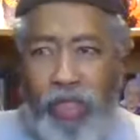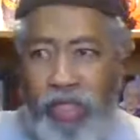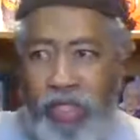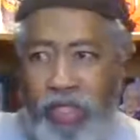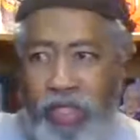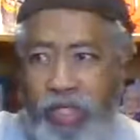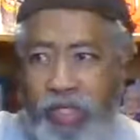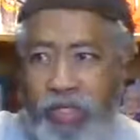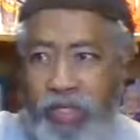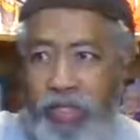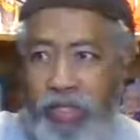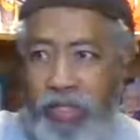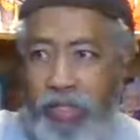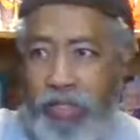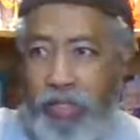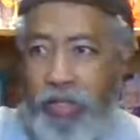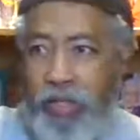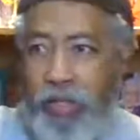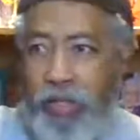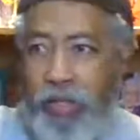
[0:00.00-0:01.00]
this
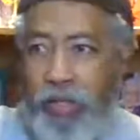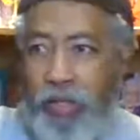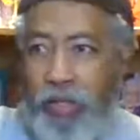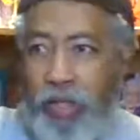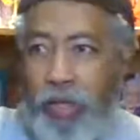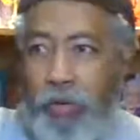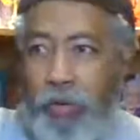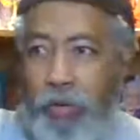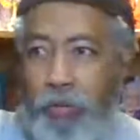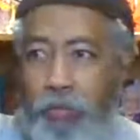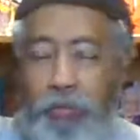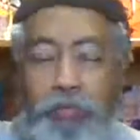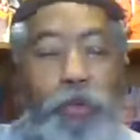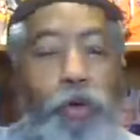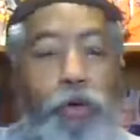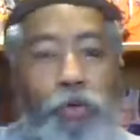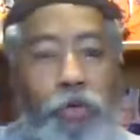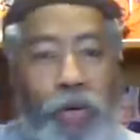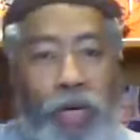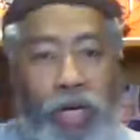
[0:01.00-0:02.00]

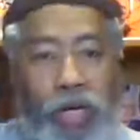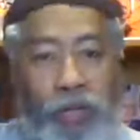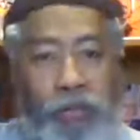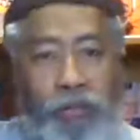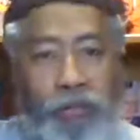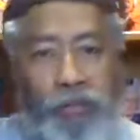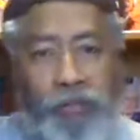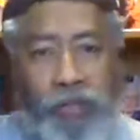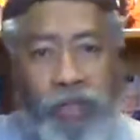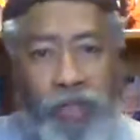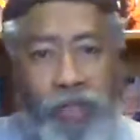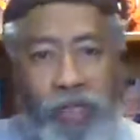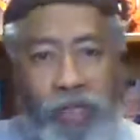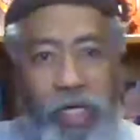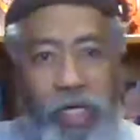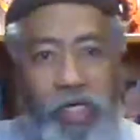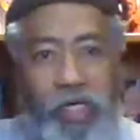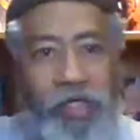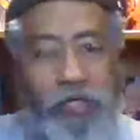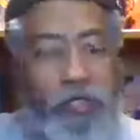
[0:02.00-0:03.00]
program
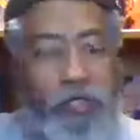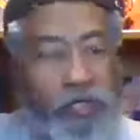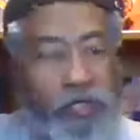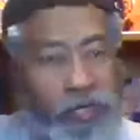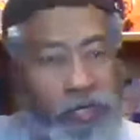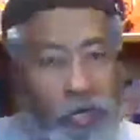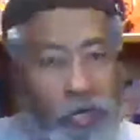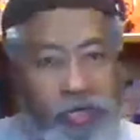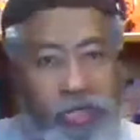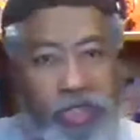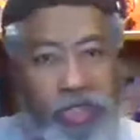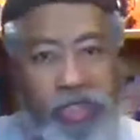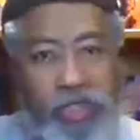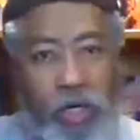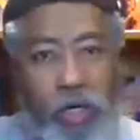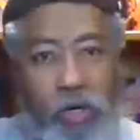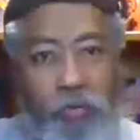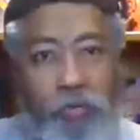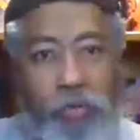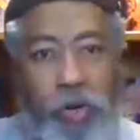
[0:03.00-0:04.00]
in terms of this
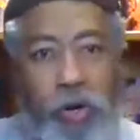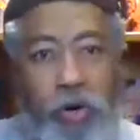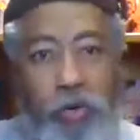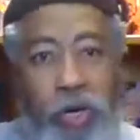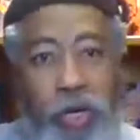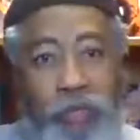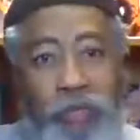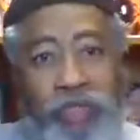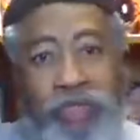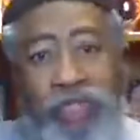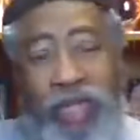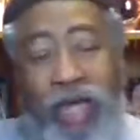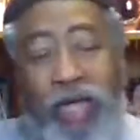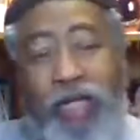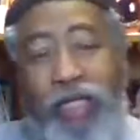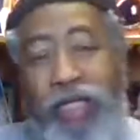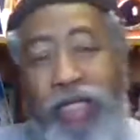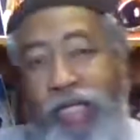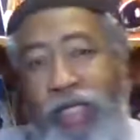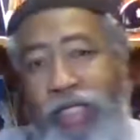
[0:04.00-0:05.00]
whole program. It's
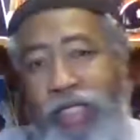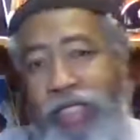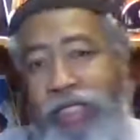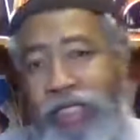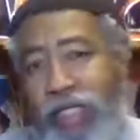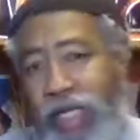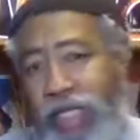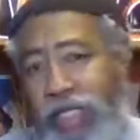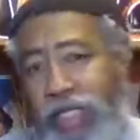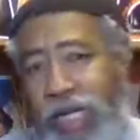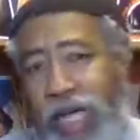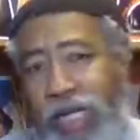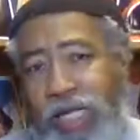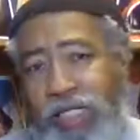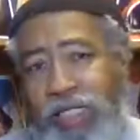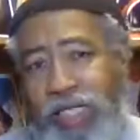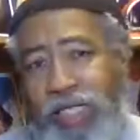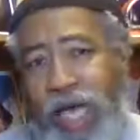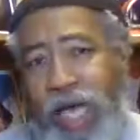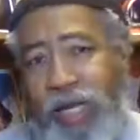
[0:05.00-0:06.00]
not
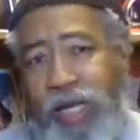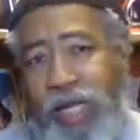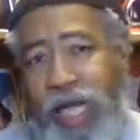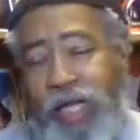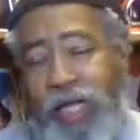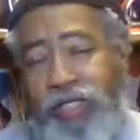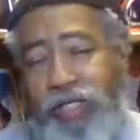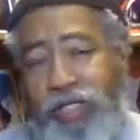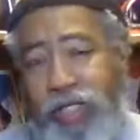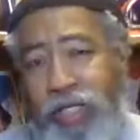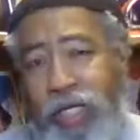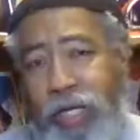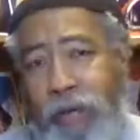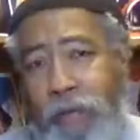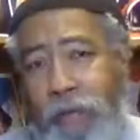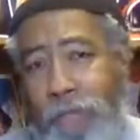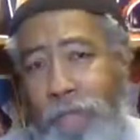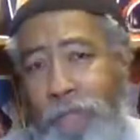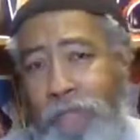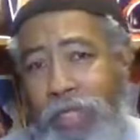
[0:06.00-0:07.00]
designed to actually
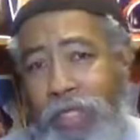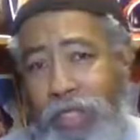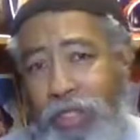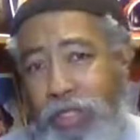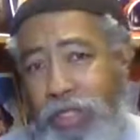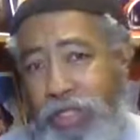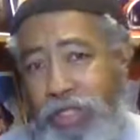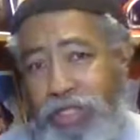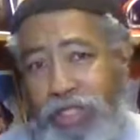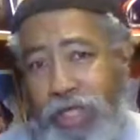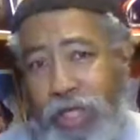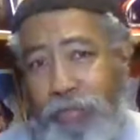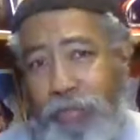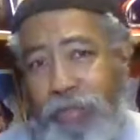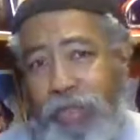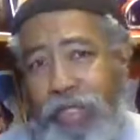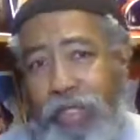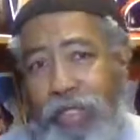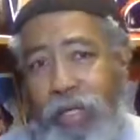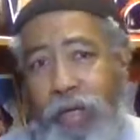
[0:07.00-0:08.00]
build the
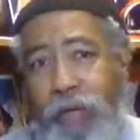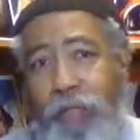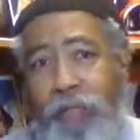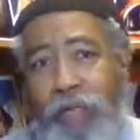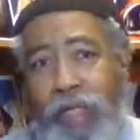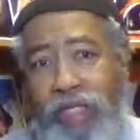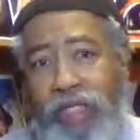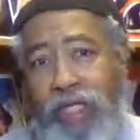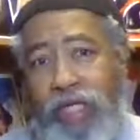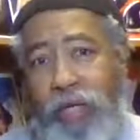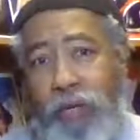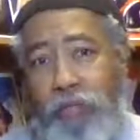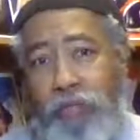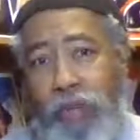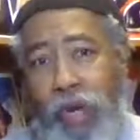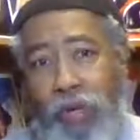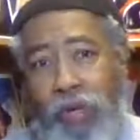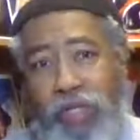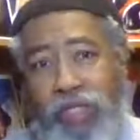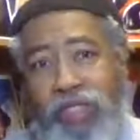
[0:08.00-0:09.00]
ship, but the
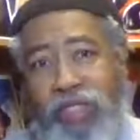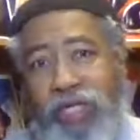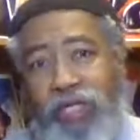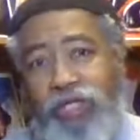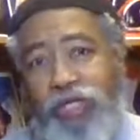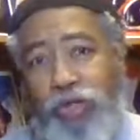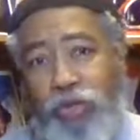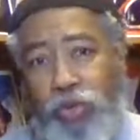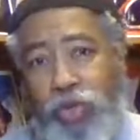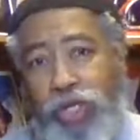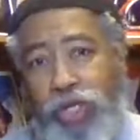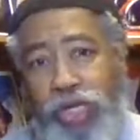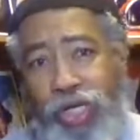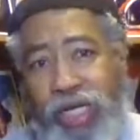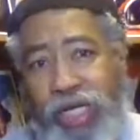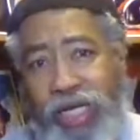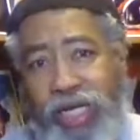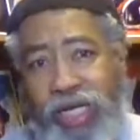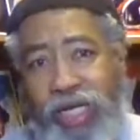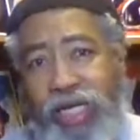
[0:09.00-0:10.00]
components that you would
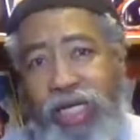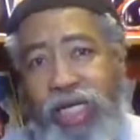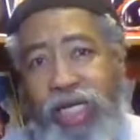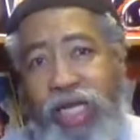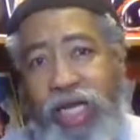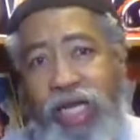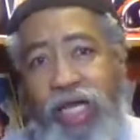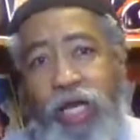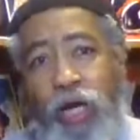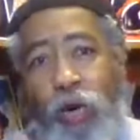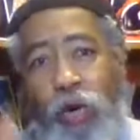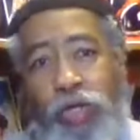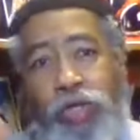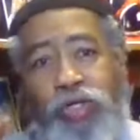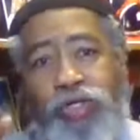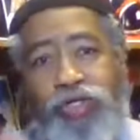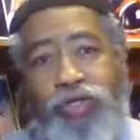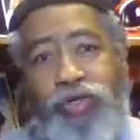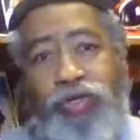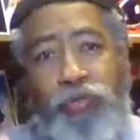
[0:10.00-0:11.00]
need in
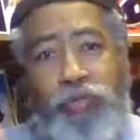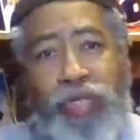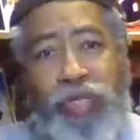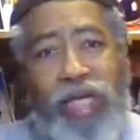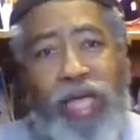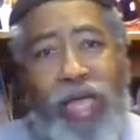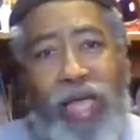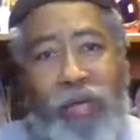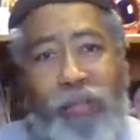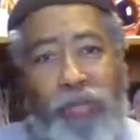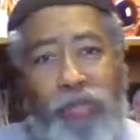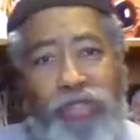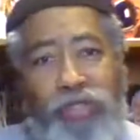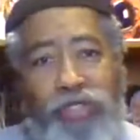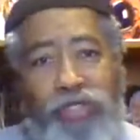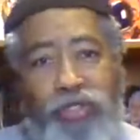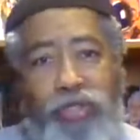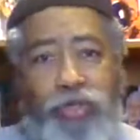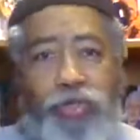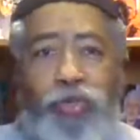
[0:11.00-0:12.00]
order to be able
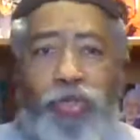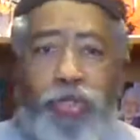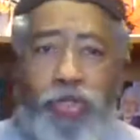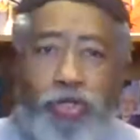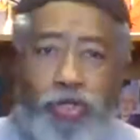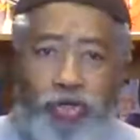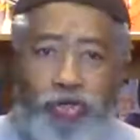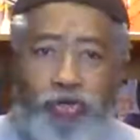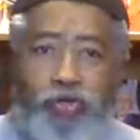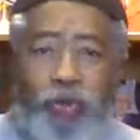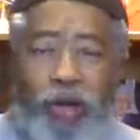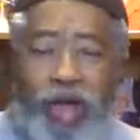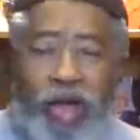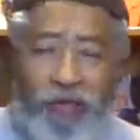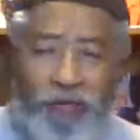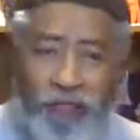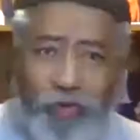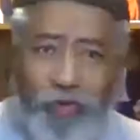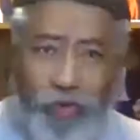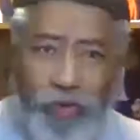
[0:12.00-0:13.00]
to
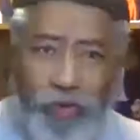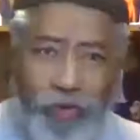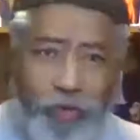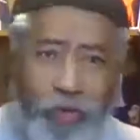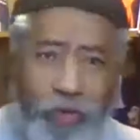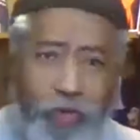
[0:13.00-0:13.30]
travel